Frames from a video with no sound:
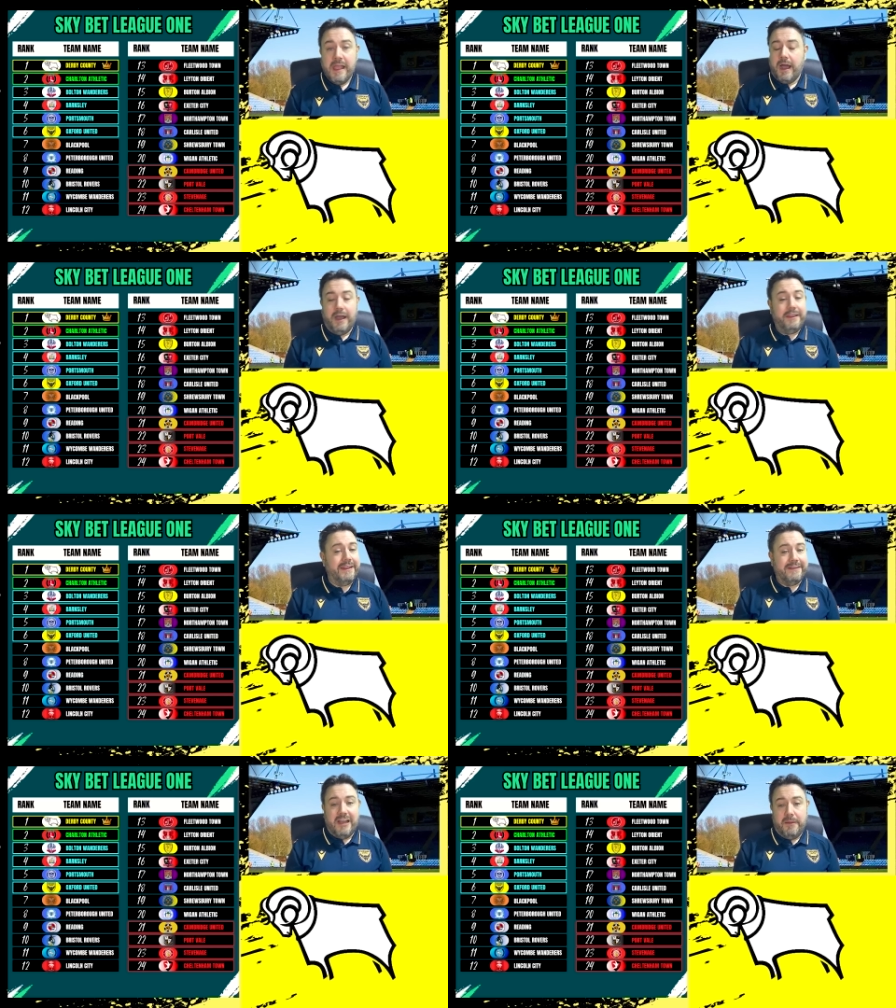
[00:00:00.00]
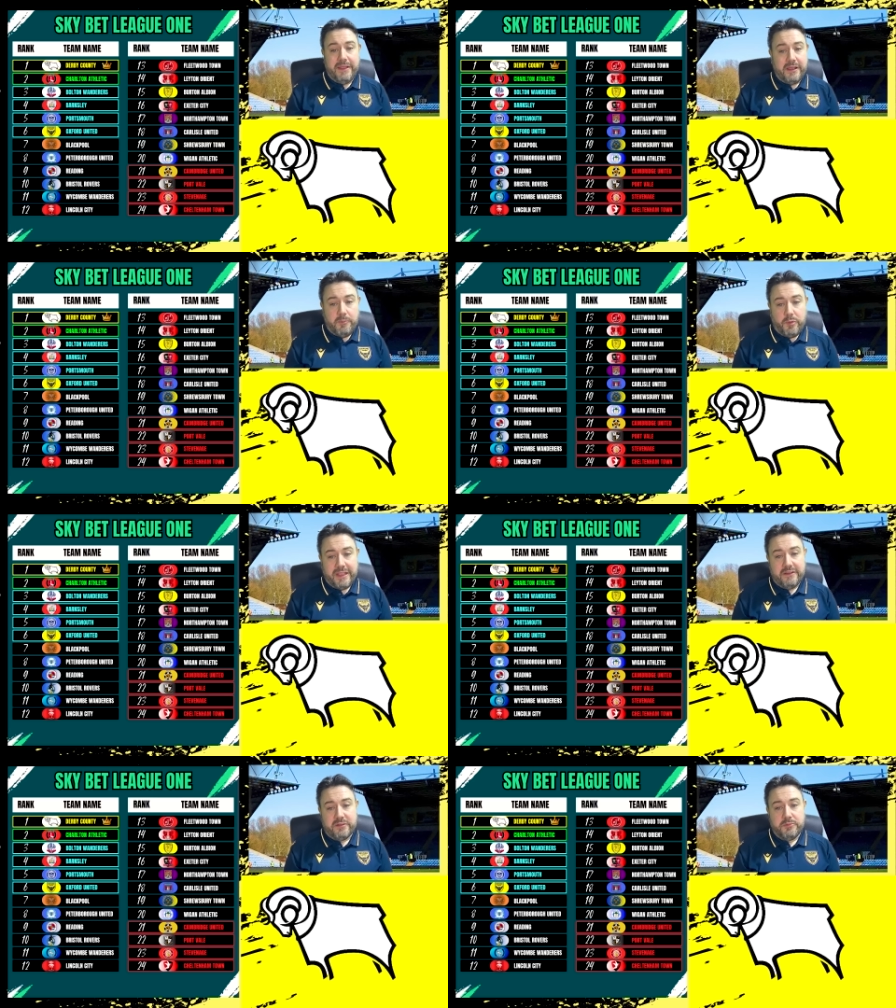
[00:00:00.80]
I think Derby are going to bring
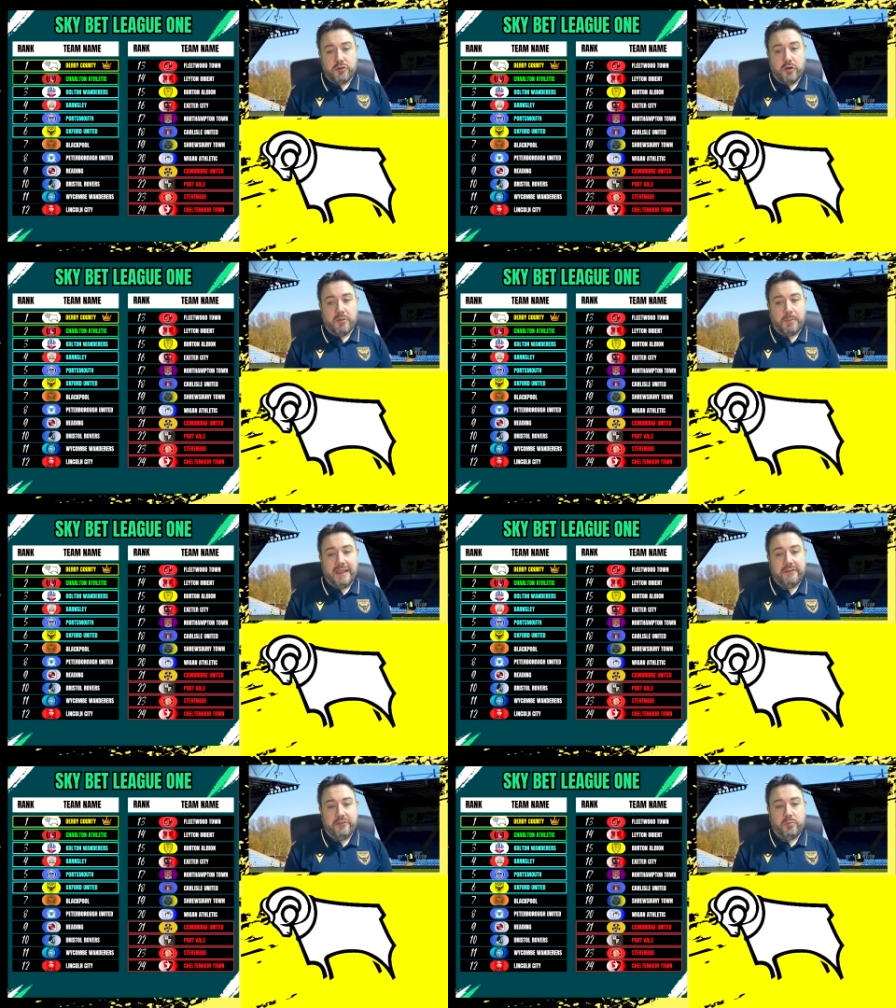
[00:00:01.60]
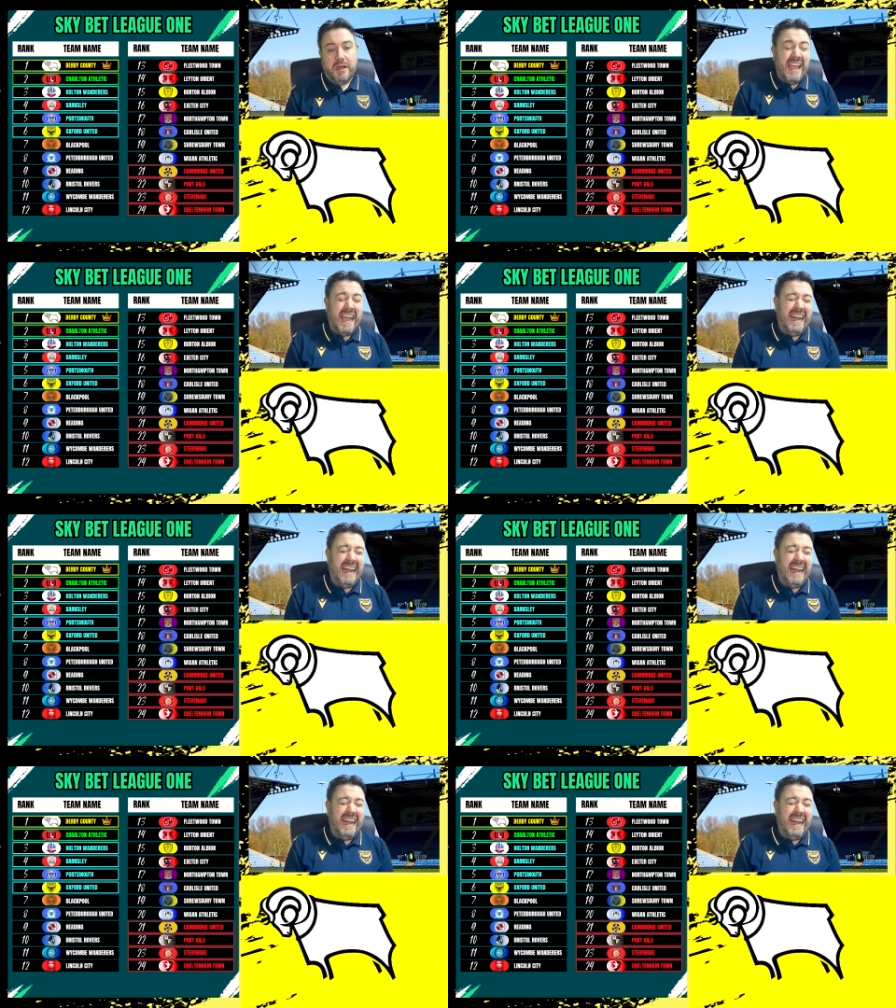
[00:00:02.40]
in some stronger players as well,